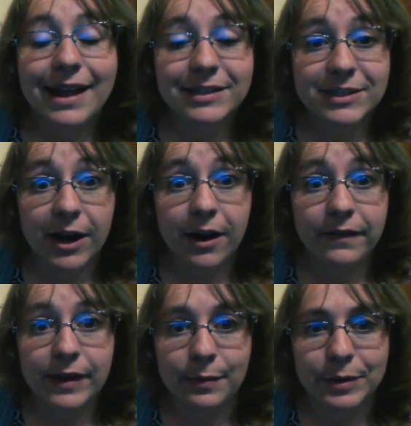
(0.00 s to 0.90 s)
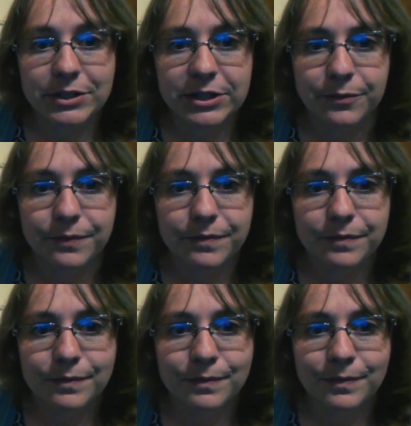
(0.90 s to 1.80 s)
and start on the number 2.
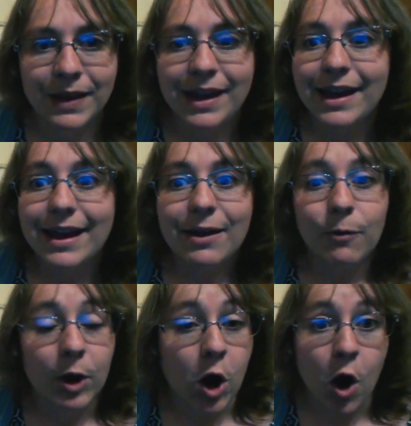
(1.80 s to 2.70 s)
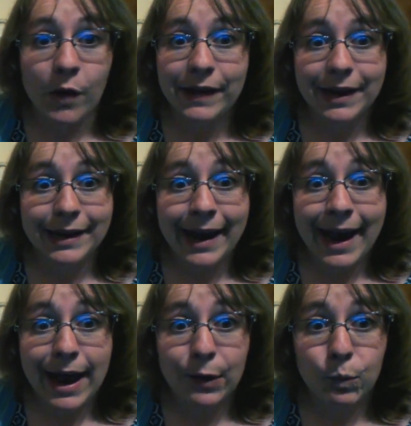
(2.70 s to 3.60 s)
We're only going to
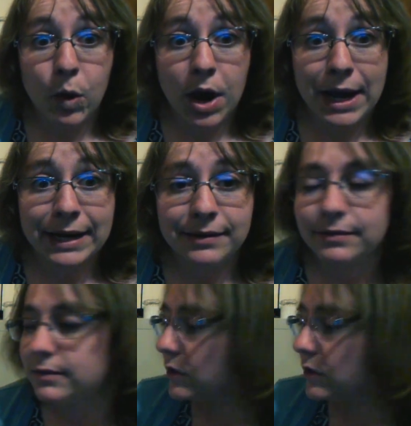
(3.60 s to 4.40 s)
add 1,